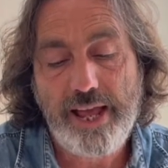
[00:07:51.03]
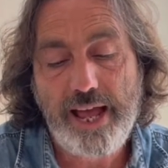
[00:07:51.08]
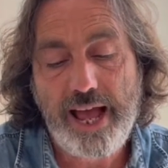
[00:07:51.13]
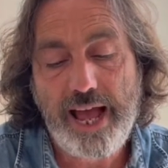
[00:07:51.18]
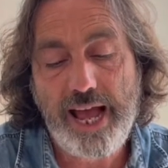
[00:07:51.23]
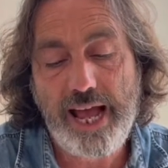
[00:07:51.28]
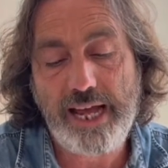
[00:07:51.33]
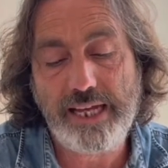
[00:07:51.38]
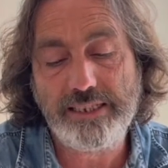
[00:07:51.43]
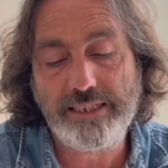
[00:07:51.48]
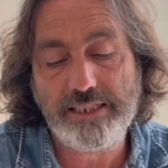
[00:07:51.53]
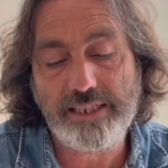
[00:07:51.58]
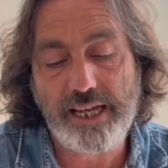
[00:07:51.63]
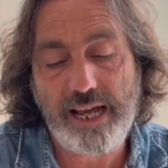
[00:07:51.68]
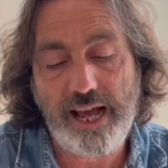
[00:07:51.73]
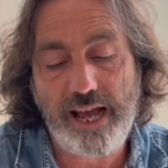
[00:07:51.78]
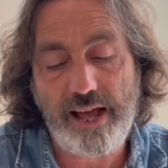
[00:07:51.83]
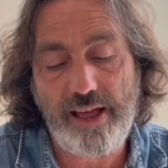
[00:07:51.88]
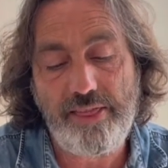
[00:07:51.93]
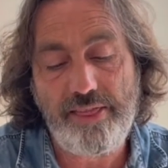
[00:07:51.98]
And
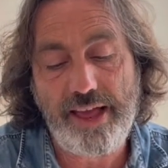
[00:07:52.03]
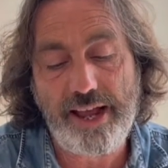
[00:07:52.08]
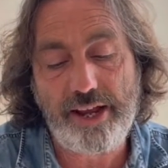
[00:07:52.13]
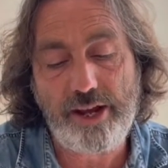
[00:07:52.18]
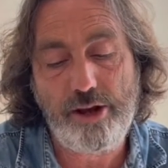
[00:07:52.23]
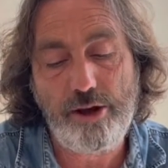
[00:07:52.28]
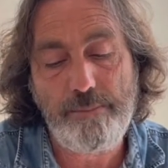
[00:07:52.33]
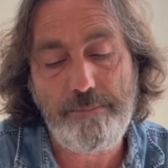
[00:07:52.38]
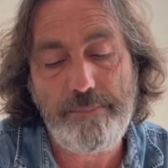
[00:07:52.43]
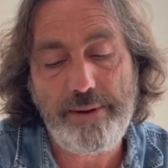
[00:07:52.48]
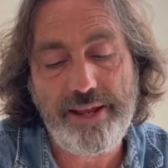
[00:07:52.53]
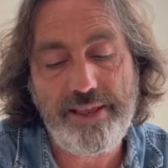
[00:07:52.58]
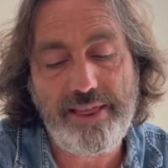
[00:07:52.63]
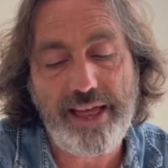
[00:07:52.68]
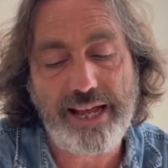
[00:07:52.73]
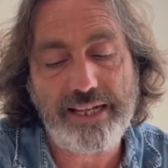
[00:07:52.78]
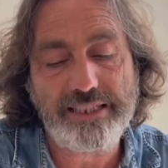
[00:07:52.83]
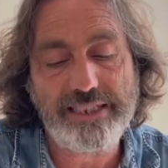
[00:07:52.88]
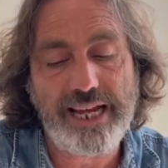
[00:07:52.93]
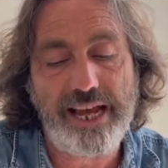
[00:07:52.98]
uh, that could be
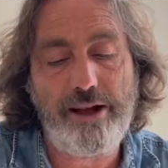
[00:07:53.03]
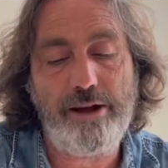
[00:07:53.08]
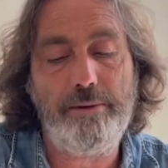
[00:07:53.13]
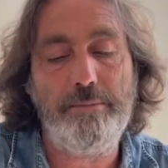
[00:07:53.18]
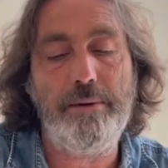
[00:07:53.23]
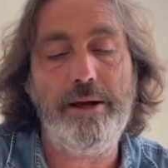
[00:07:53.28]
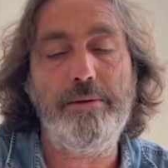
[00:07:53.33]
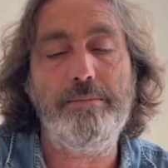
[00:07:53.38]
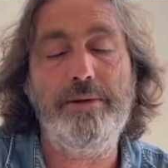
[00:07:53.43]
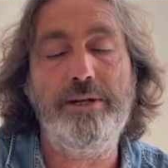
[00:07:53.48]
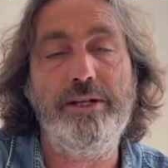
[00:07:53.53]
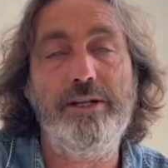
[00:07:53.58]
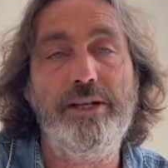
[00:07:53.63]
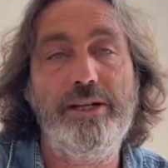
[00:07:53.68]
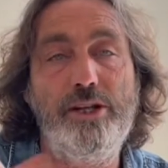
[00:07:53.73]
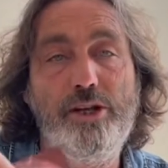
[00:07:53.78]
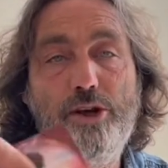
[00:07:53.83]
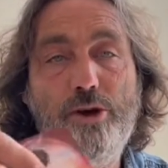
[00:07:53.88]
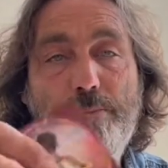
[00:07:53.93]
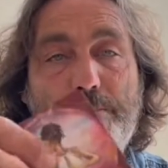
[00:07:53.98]
that tower moment,
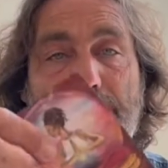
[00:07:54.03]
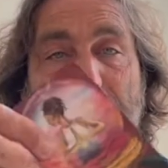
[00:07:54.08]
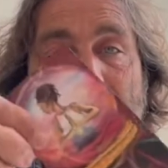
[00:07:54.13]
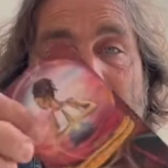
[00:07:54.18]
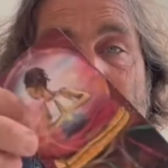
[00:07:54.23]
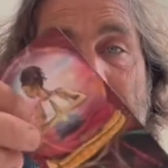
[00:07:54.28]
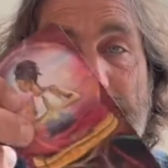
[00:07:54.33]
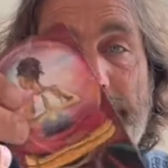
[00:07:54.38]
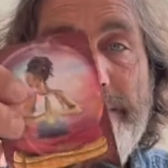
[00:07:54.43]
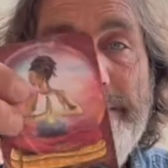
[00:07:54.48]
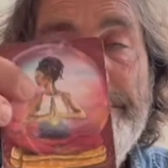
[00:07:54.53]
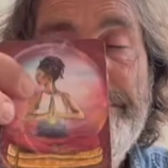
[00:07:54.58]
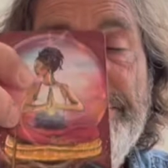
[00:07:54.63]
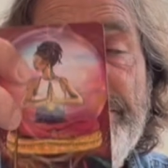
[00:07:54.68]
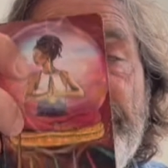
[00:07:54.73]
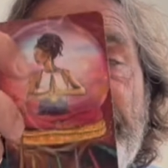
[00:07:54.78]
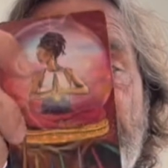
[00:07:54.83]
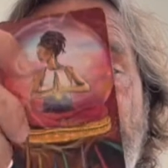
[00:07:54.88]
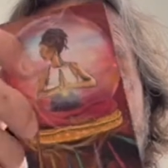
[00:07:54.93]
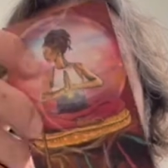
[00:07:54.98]
could be
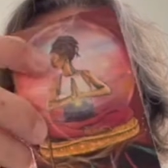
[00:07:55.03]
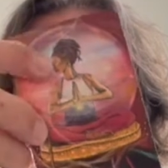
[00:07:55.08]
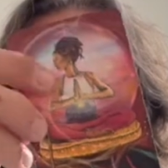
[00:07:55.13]
that